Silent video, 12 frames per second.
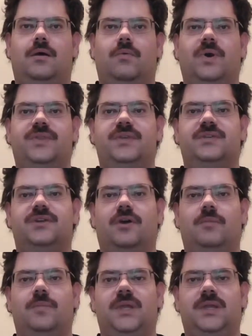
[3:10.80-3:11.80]
What this
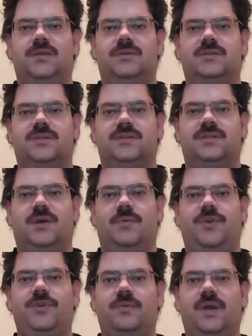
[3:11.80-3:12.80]
all means is that
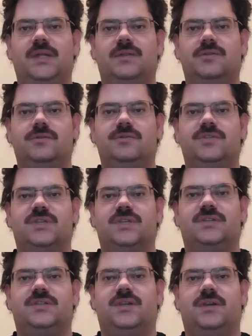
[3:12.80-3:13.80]
when you write loose
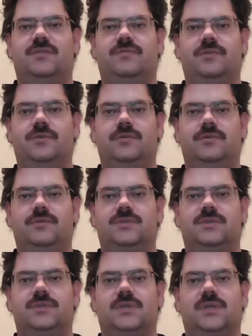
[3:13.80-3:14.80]
instead of
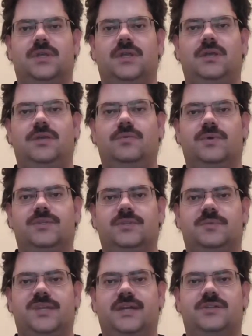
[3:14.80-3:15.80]
lose, you are
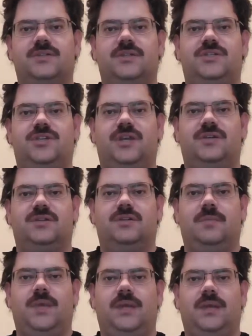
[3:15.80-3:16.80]
substantially changing the
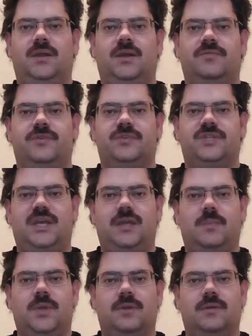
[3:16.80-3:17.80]
meaning of your
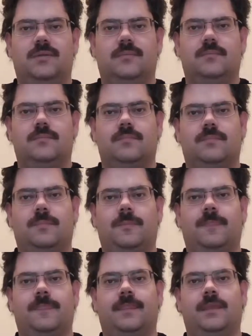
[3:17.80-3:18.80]
statement.
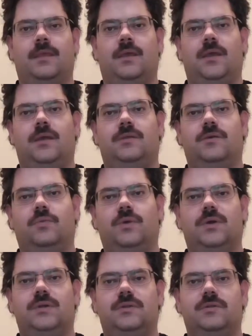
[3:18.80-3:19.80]
The
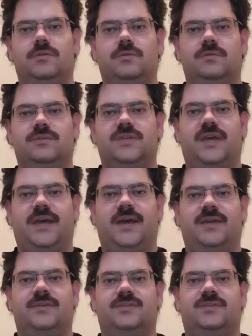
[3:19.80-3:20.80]
word lose
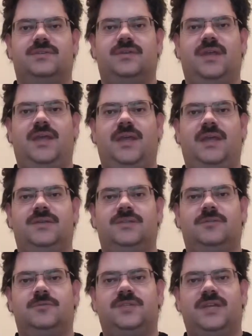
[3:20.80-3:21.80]
has a
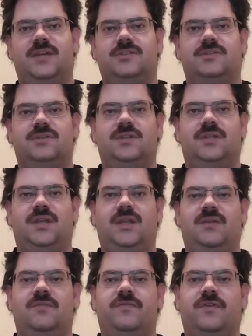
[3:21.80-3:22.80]
substantially
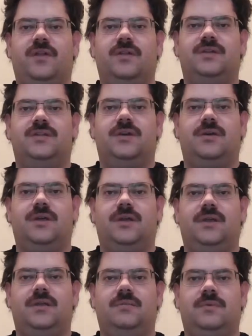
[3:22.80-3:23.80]

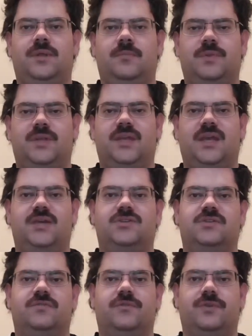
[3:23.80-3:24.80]
involuntary
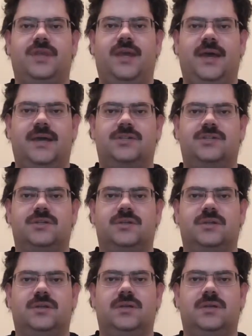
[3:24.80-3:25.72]
implication for the action.